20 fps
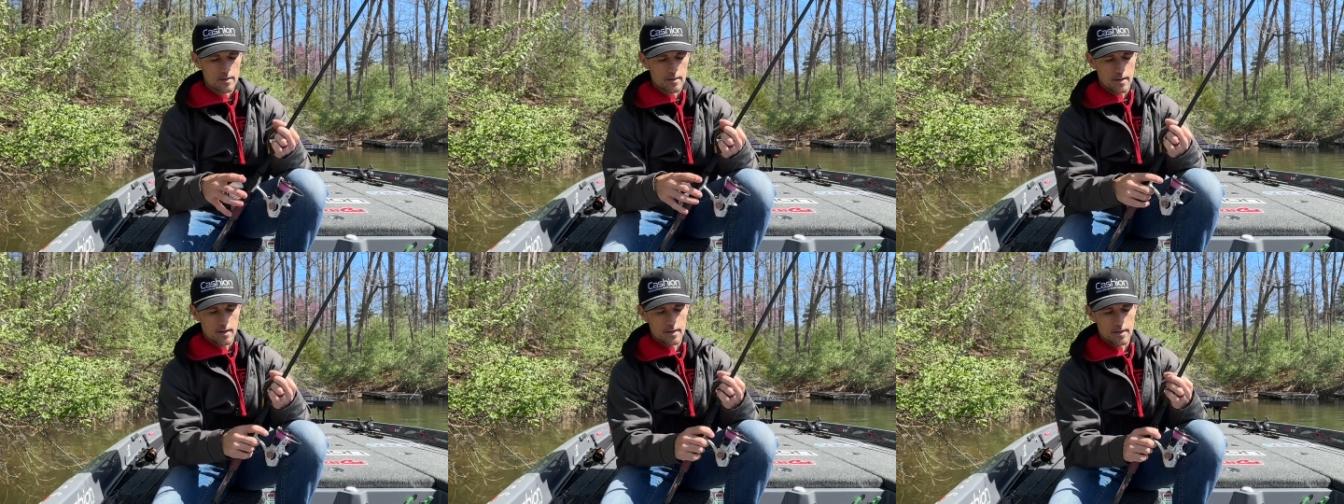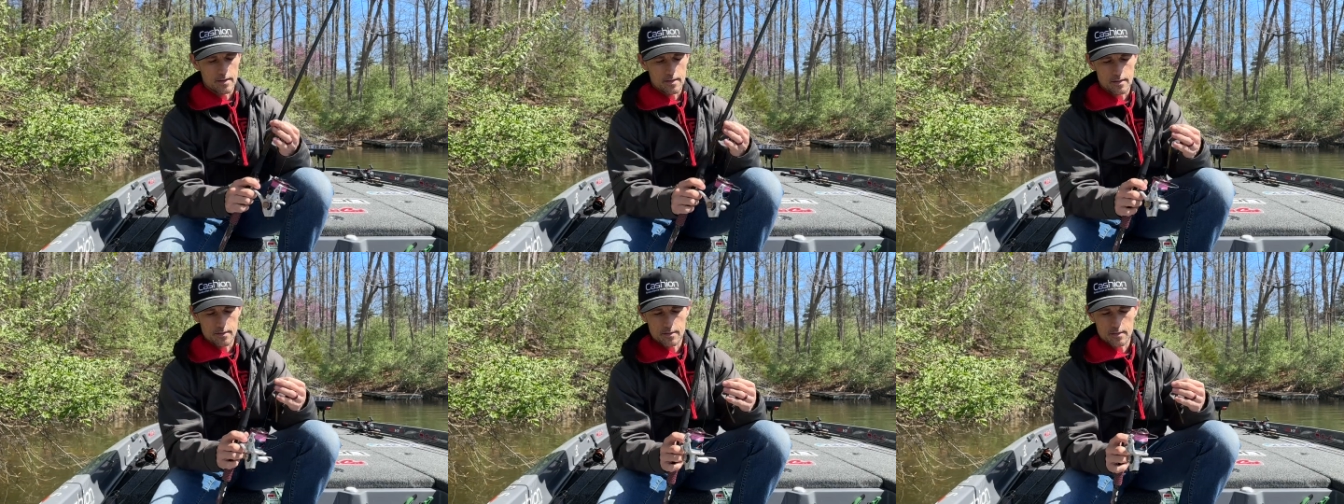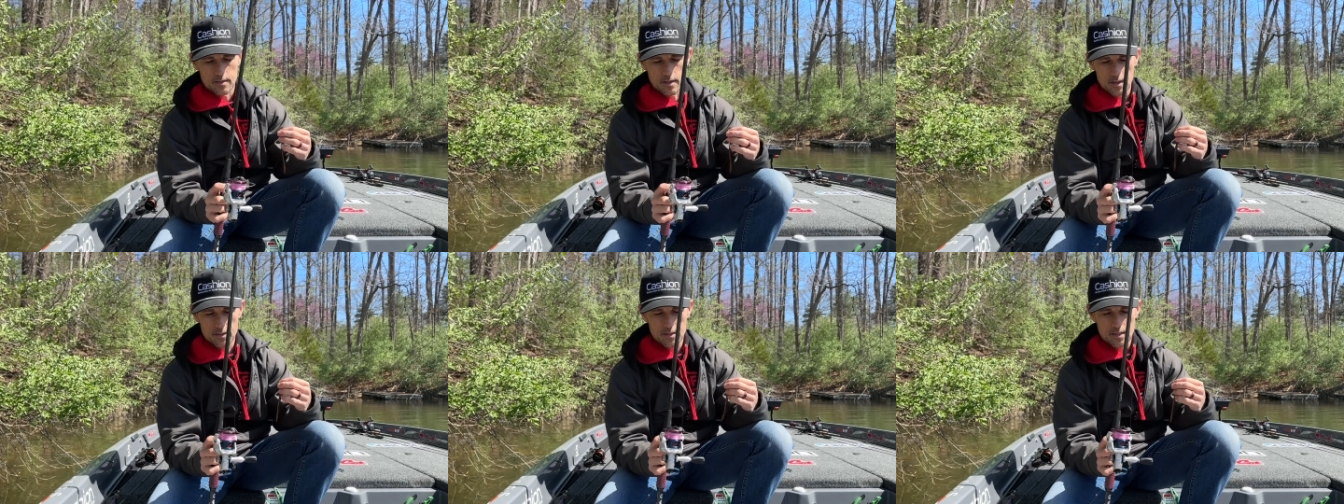I think
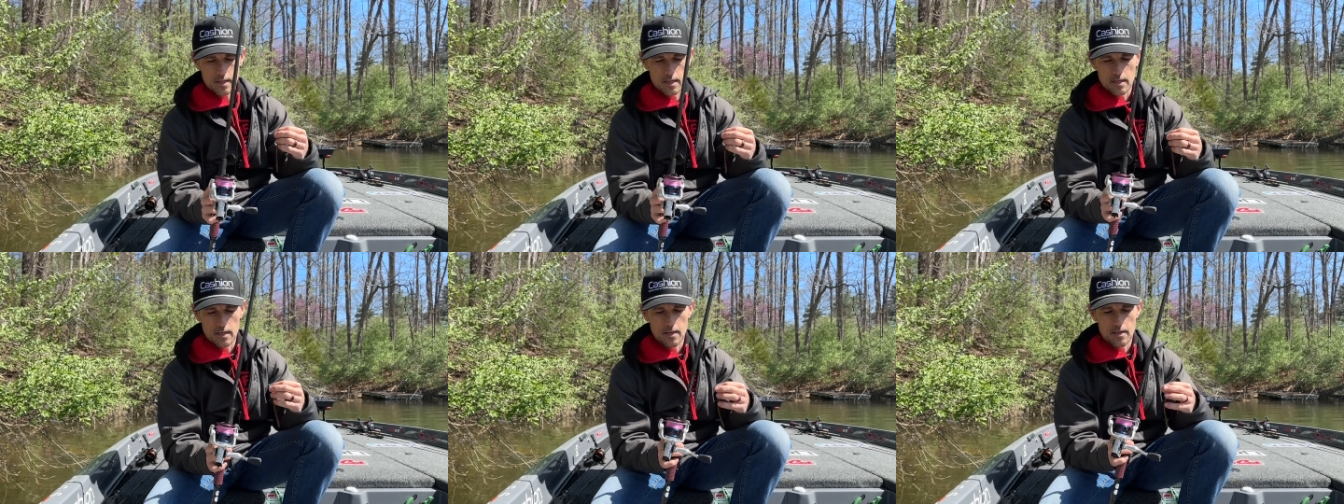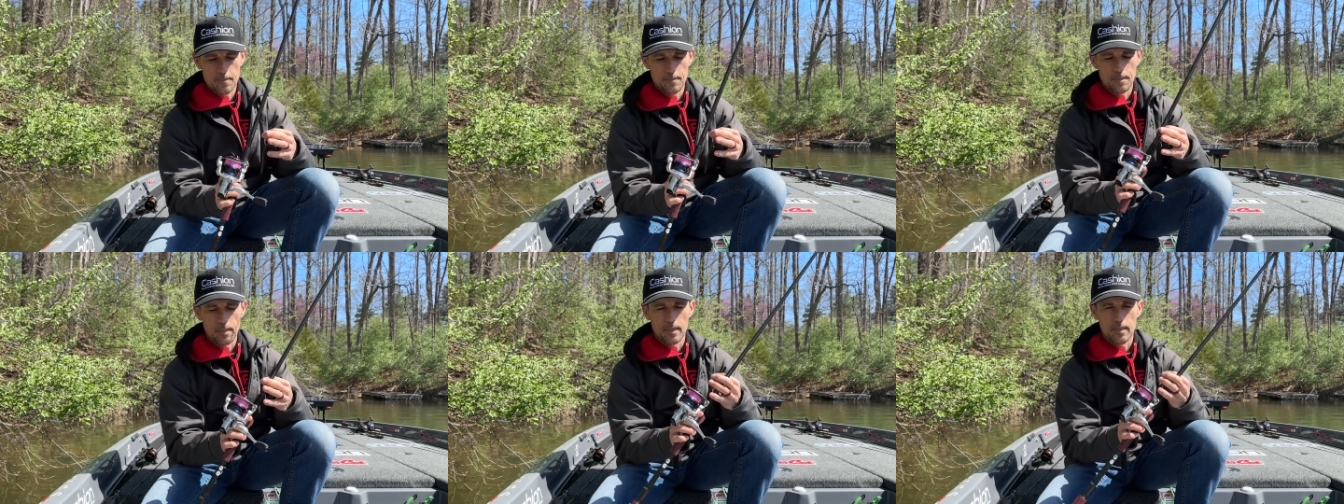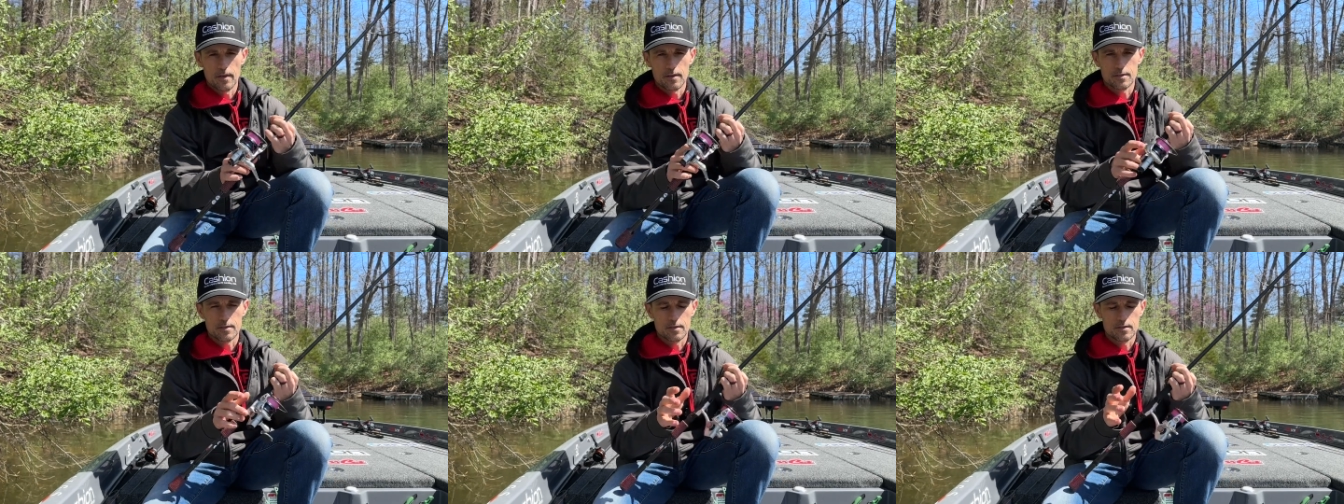that's key.
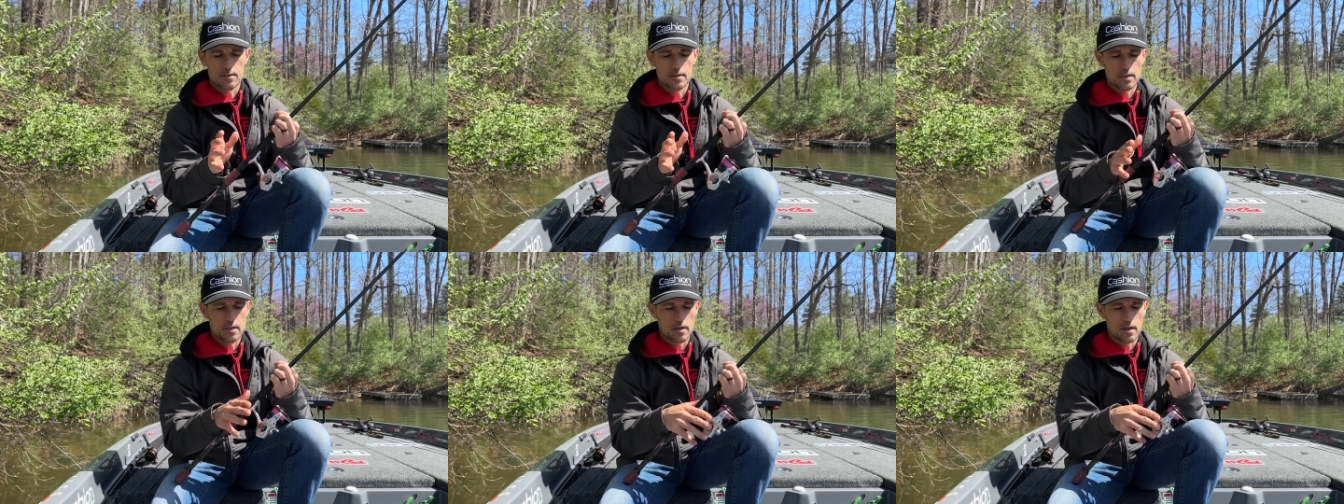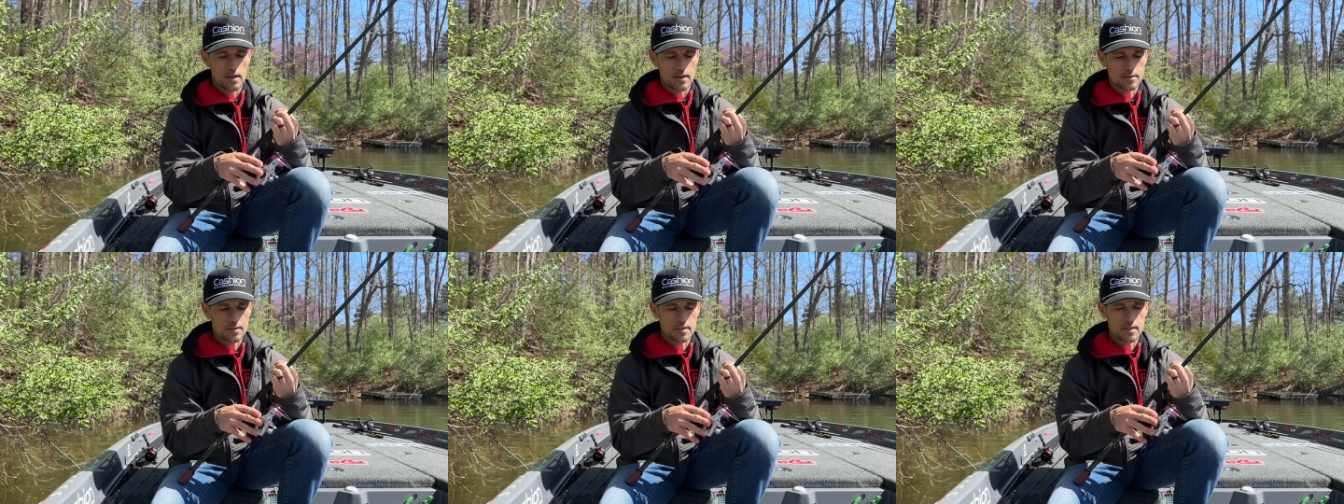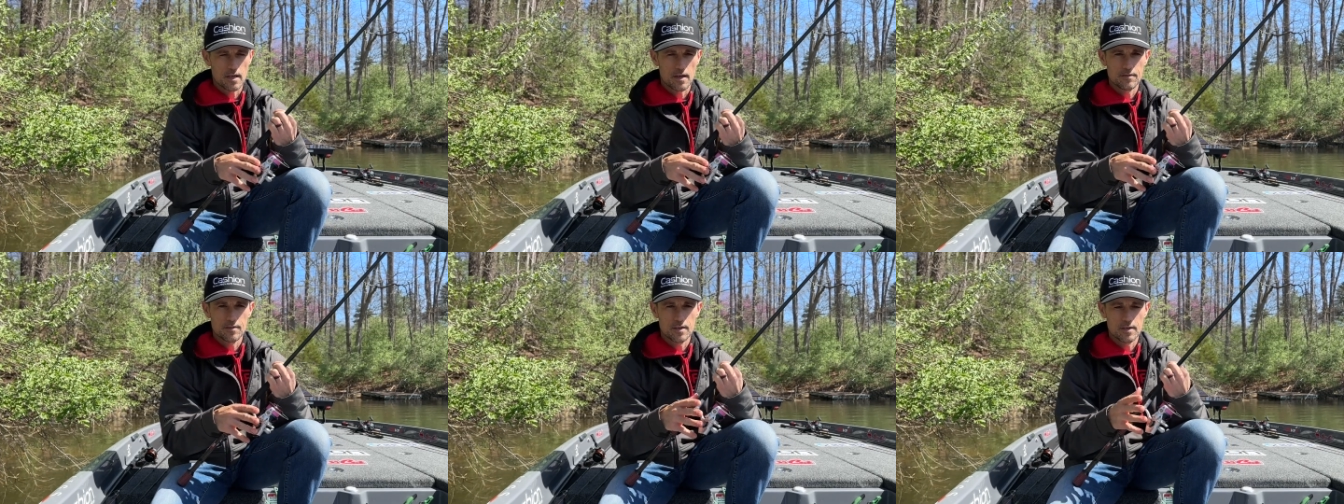This is the
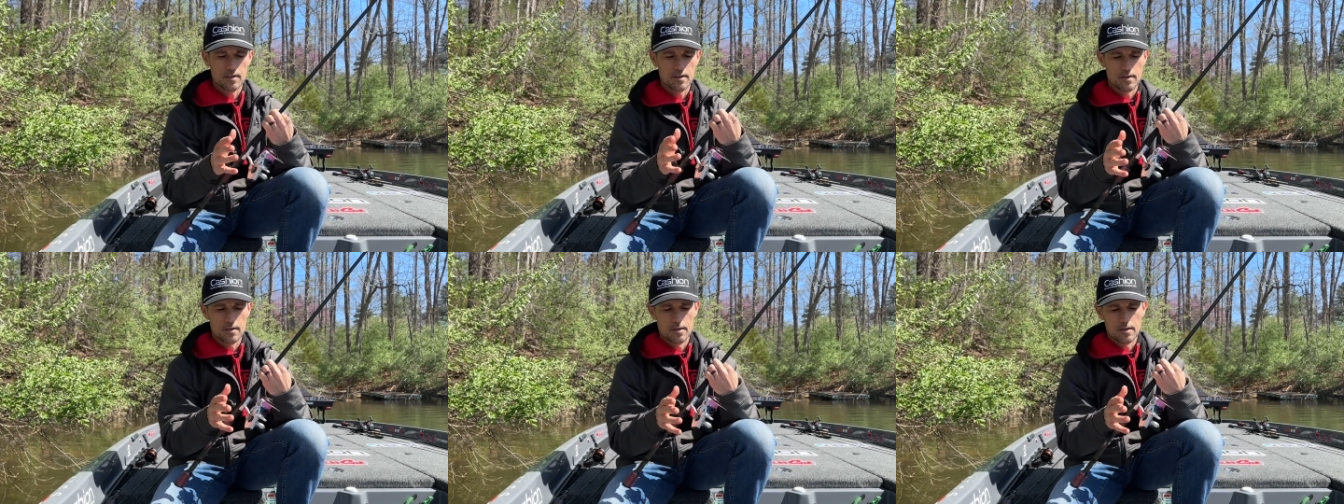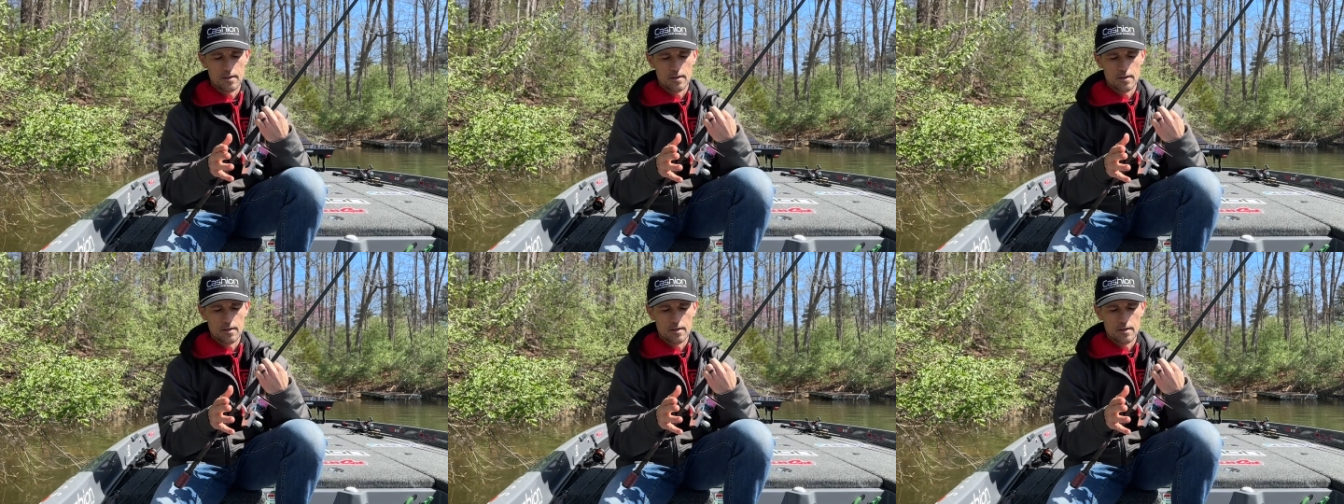7